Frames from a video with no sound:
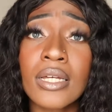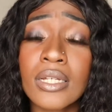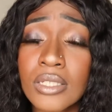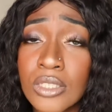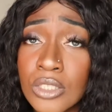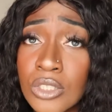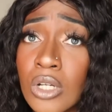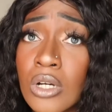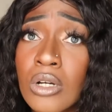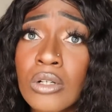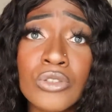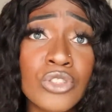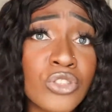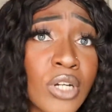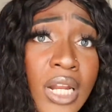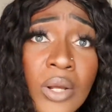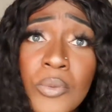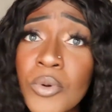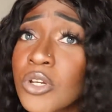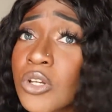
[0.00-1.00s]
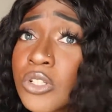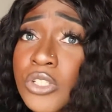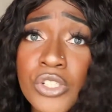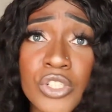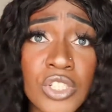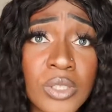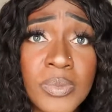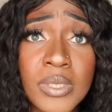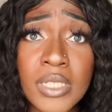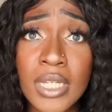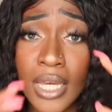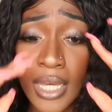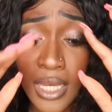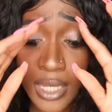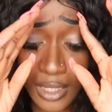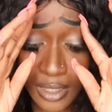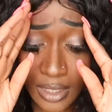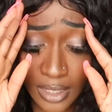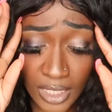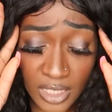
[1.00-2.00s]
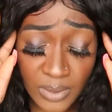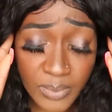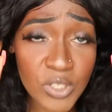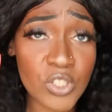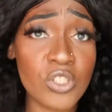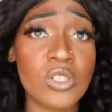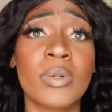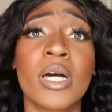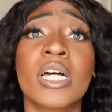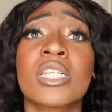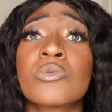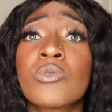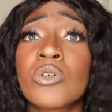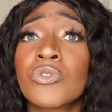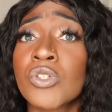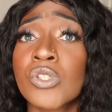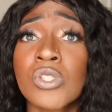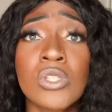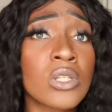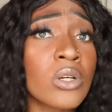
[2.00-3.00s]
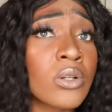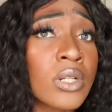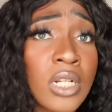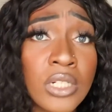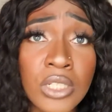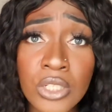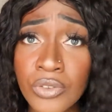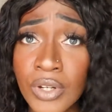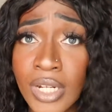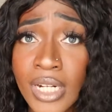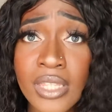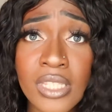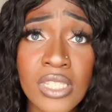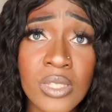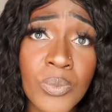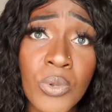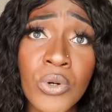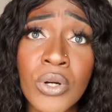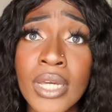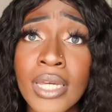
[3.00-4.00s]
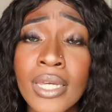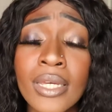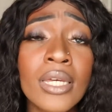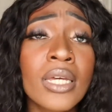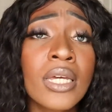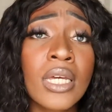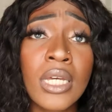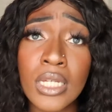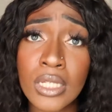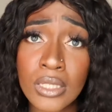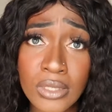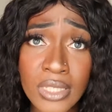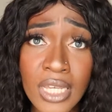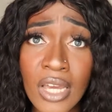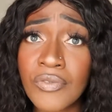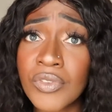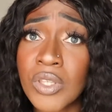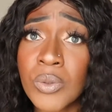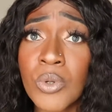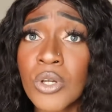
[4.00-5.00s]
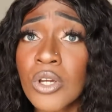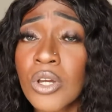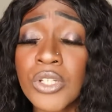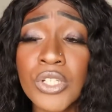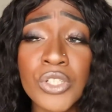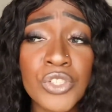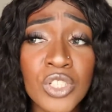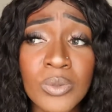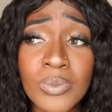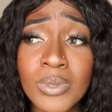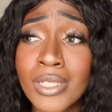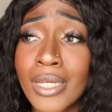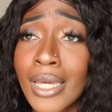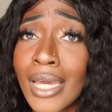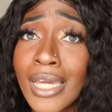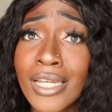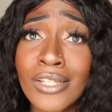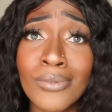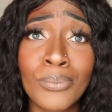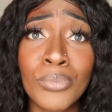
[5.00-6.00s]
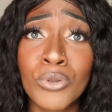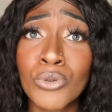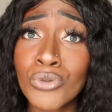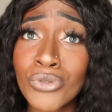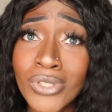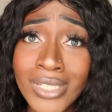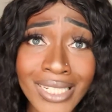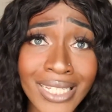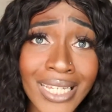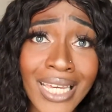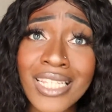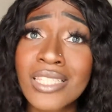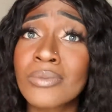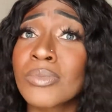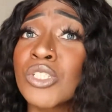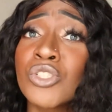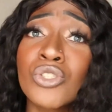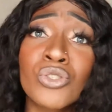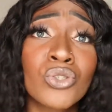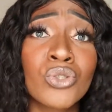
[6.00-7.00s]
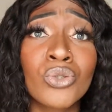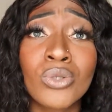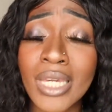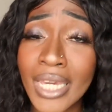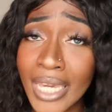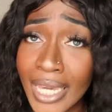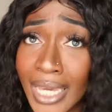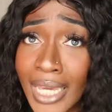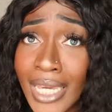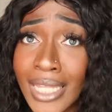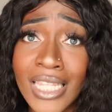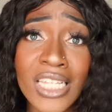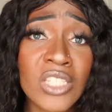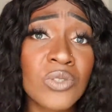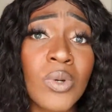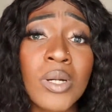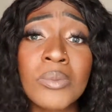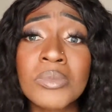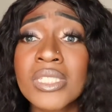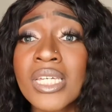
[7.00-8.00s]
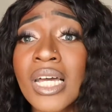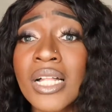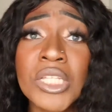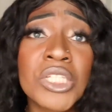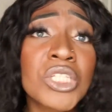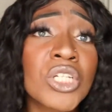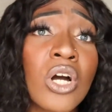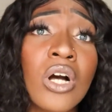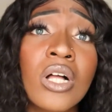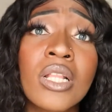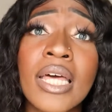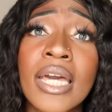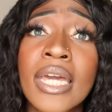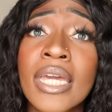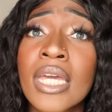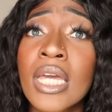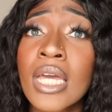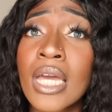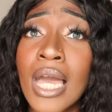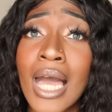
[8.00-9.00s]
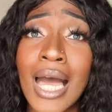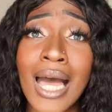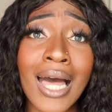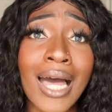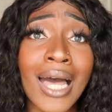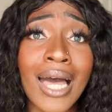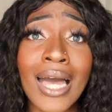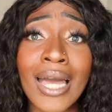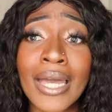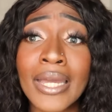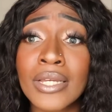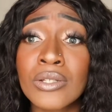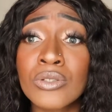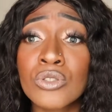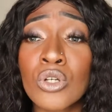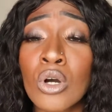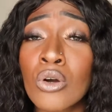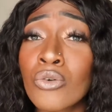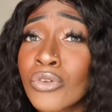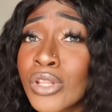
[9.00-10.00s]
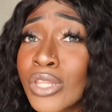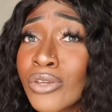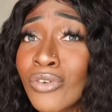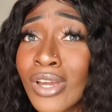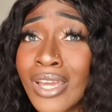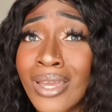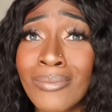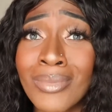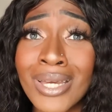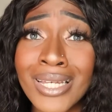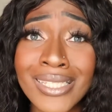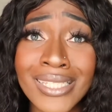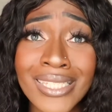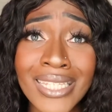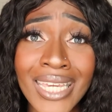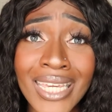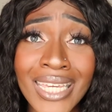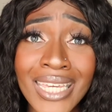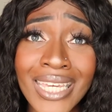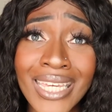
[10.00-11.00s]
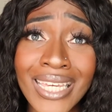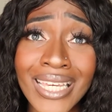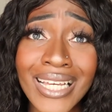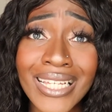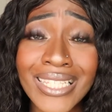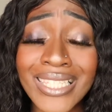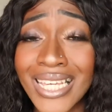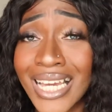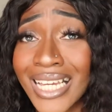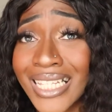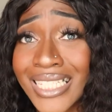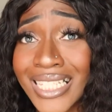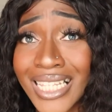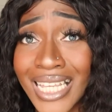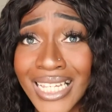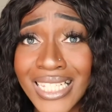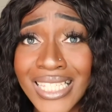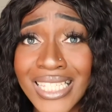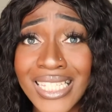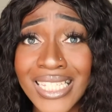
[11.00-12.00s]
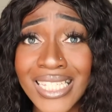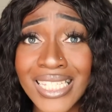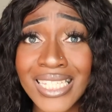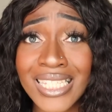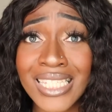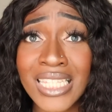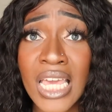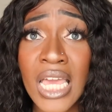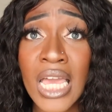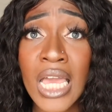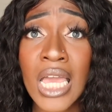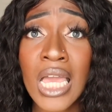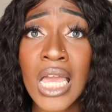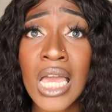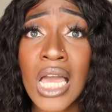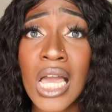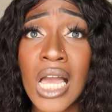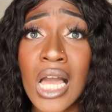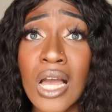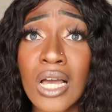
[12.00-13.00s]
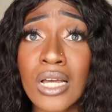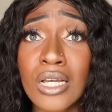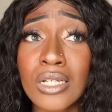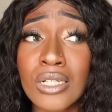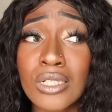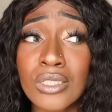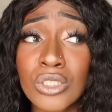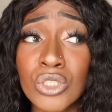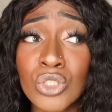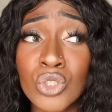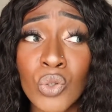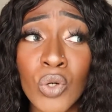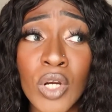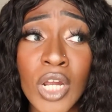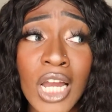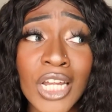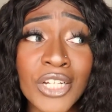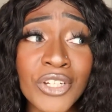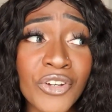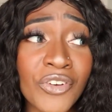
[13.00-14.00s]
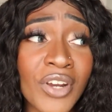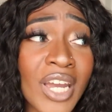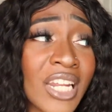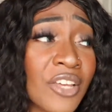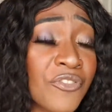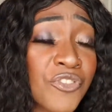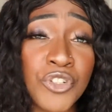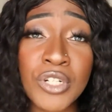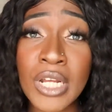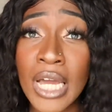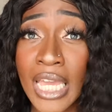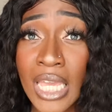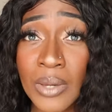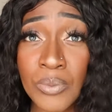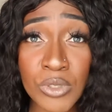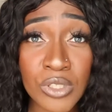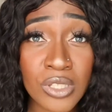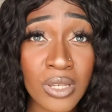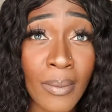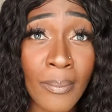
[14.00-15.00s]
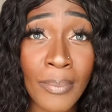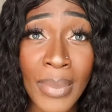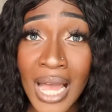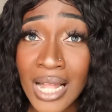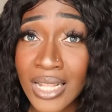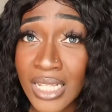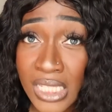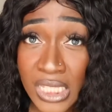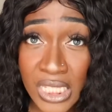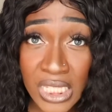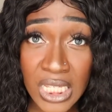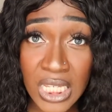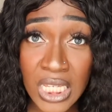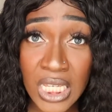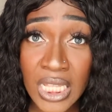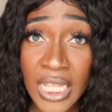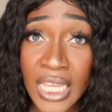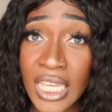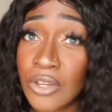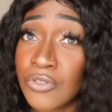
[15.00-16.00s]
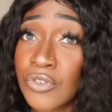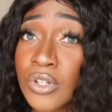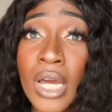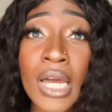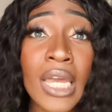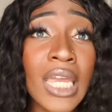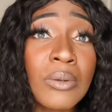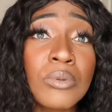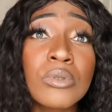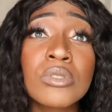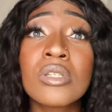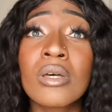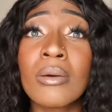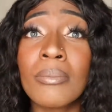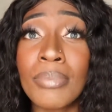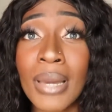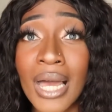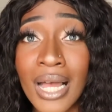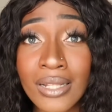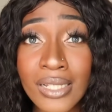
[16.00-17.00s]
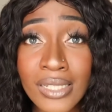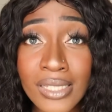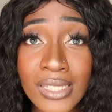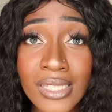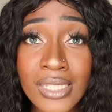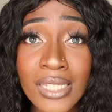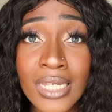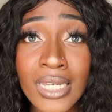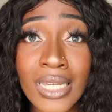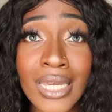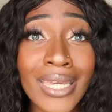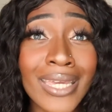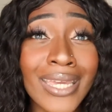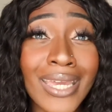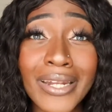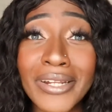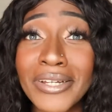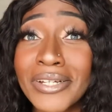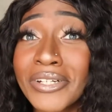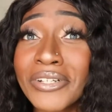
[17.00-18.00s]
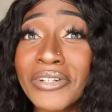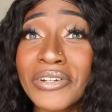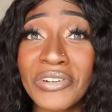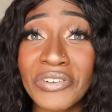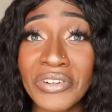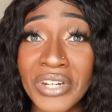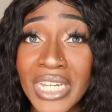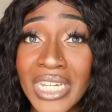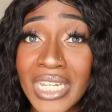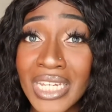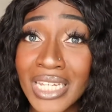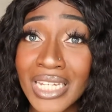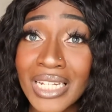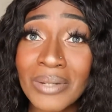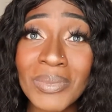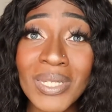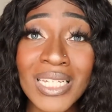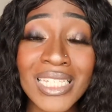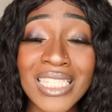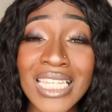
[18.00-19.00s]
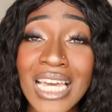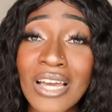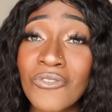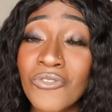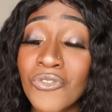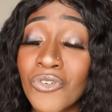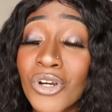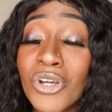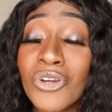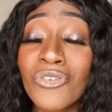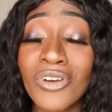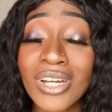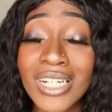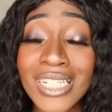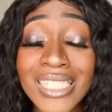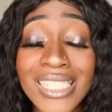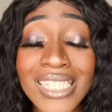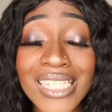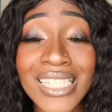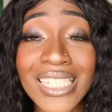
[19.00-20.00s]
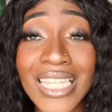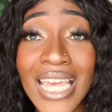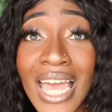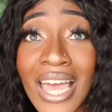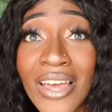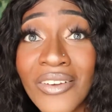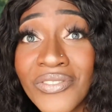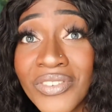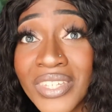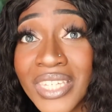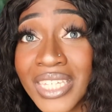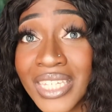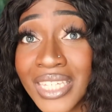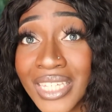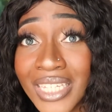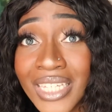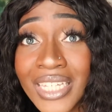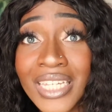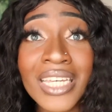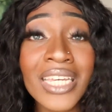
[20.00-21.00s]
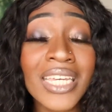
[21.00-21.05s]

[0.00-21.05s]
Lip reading: You know, try to work on your GPA as much as possible. If you're still undergrad at this point, definitely work on your GPA, boost it as much as you can. That's why I'm telling y'all, like, I don't really recommend taking science classes during undergrad if you're not able to balance it. Like, if you're not able to balance it and get a good grade, because that 4 credits is heavy.